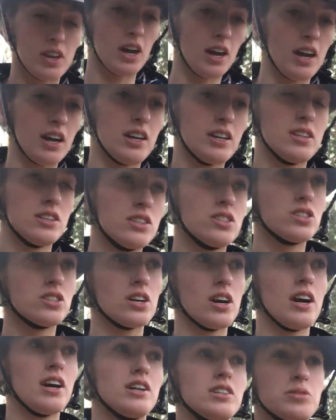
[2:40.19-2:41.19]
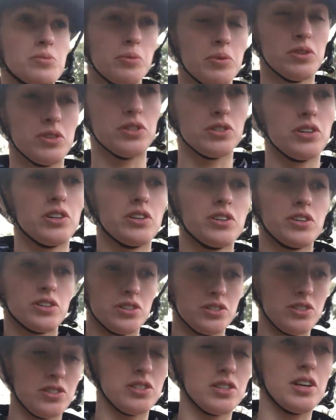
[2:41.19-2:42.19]
And I had to put this on
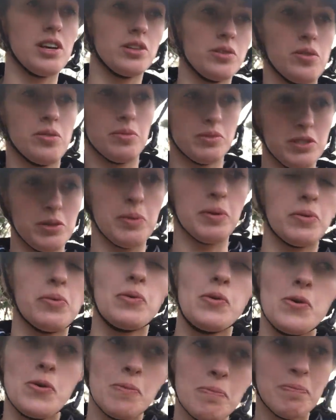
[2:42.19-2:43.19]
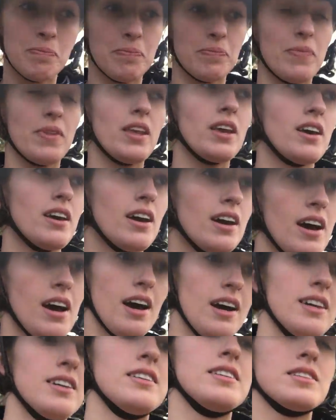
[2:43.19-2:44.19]
because the other one was a bit warm.
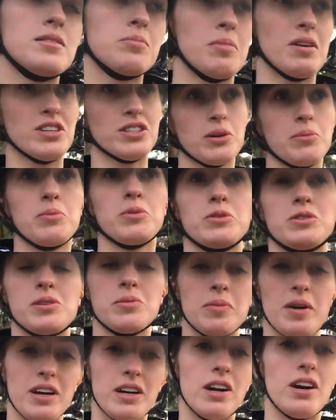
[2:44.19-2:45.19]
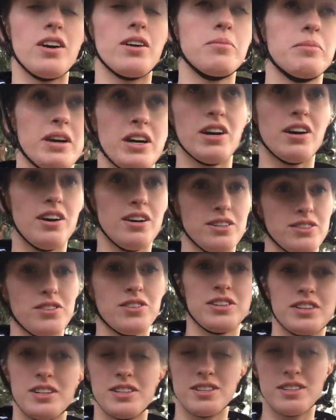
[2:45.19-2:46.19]
And my jumper was in my car and my car was
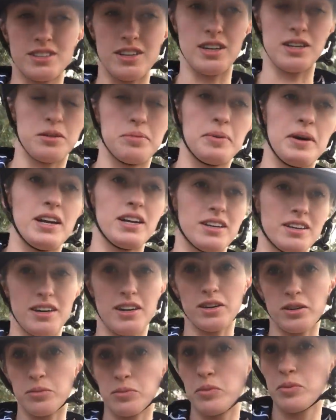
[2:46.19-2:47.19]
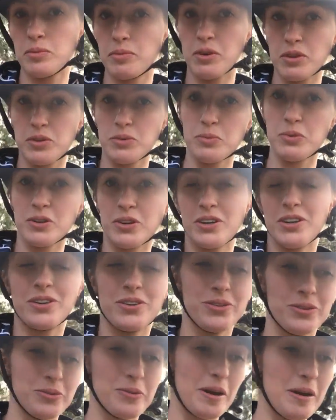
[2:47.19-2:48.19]
on the other side of the paddock and I couldn't be bothered
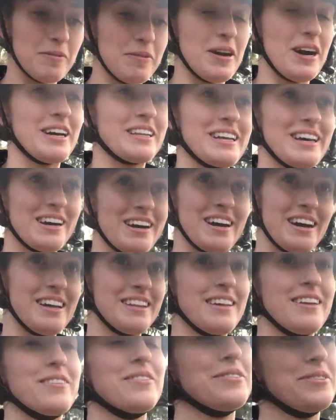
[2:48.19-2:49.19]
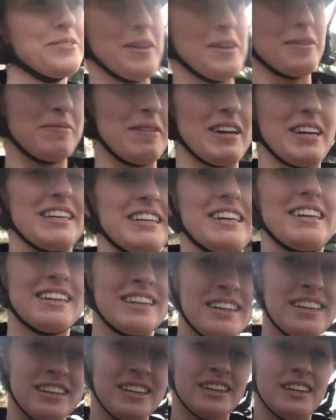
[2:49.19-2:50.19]
walking all the way back there and then way back
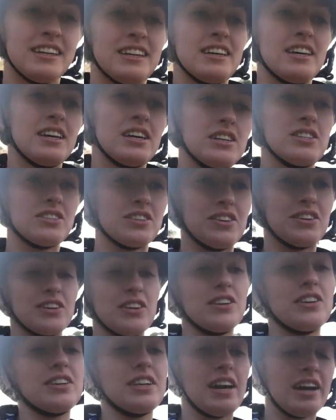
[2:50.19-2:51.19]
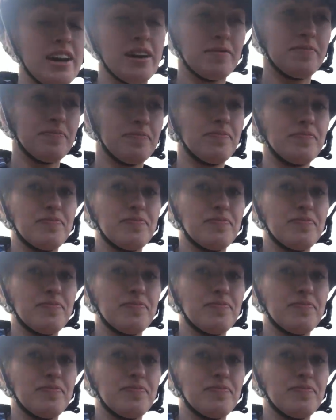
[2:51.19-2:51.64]
again. So yeah.